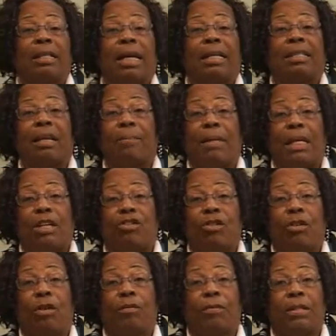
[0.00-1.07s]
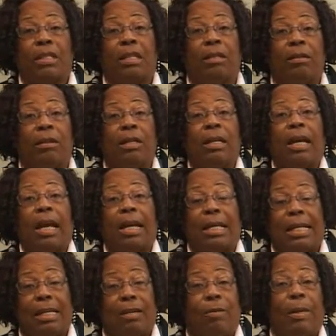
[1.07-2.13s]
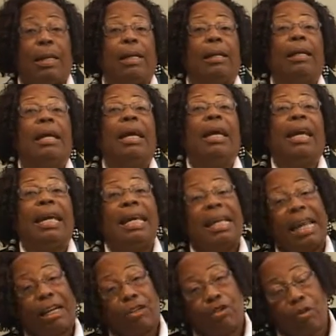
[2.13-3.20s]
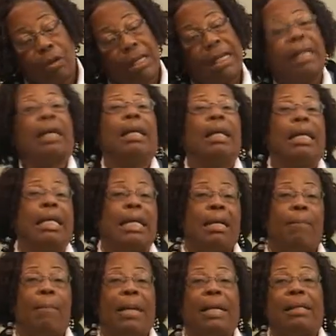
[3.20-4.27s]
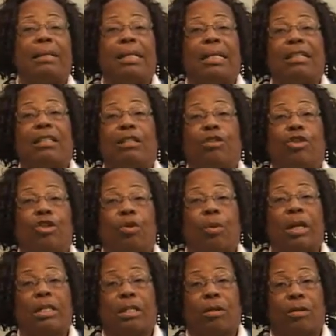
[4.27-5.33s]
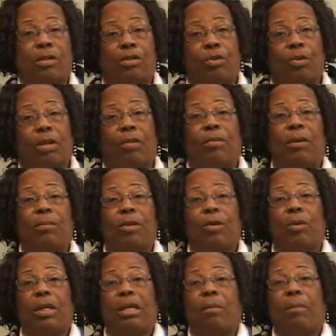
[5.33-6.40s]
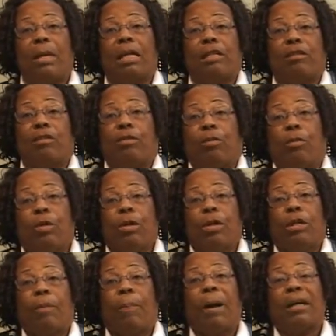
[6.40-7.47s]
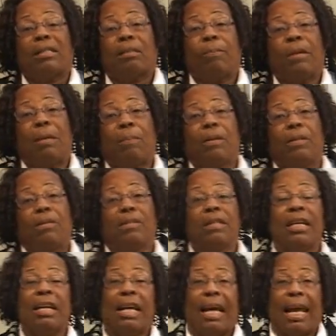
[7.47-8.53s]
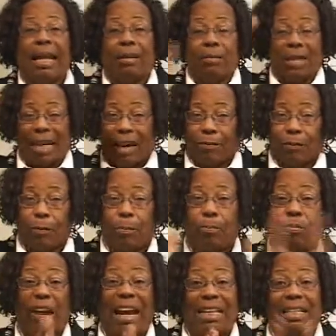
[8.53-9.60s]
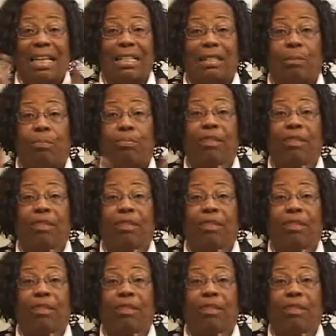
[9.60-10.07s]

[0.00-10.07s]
the examination officer and he will electronically email these to you as long as you give him your email too, the past papers. And we have to practice